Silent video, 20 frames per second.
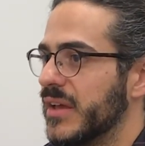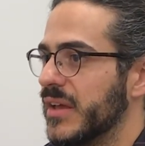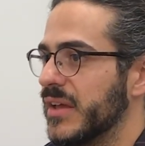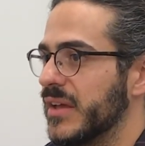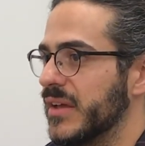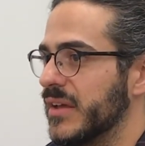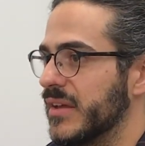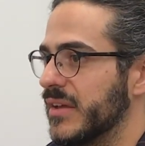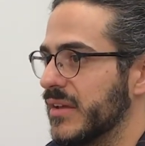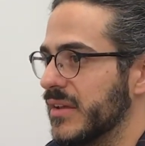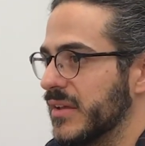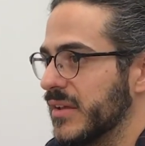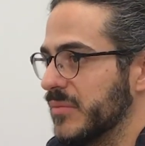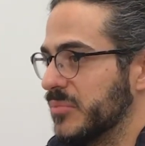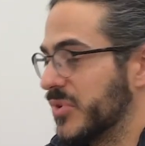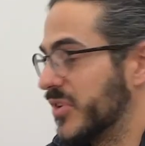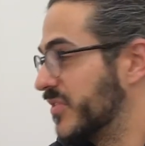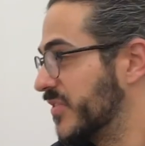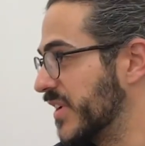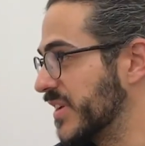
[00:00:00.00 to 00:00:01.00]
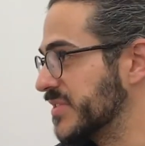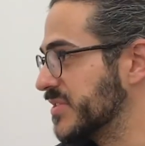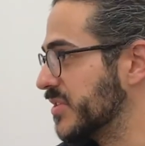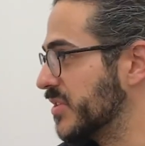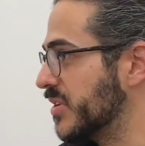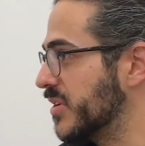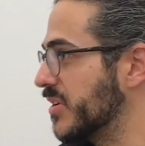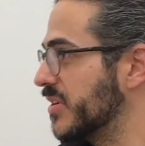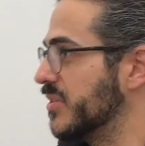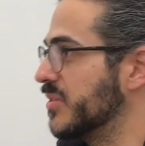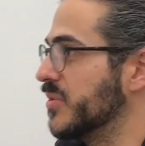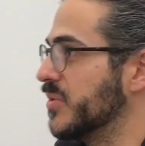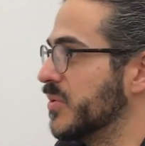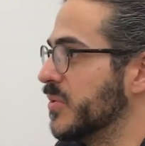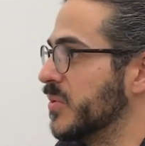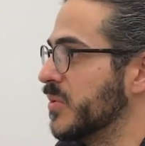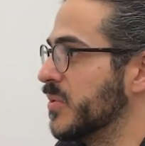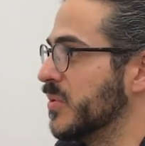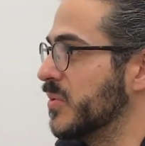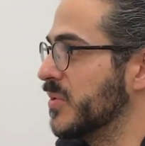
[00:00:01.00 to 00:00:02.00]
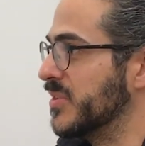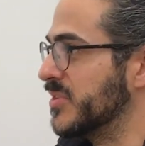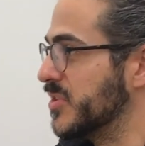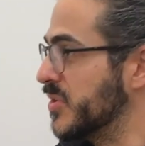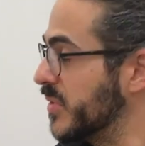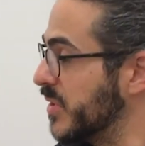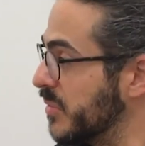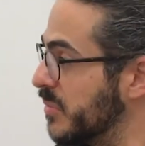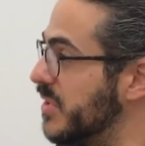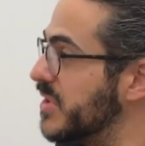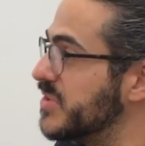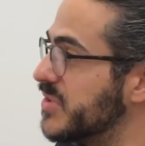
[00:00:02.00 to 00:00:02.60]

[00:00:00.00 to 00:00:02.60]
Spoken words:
a professor who's doing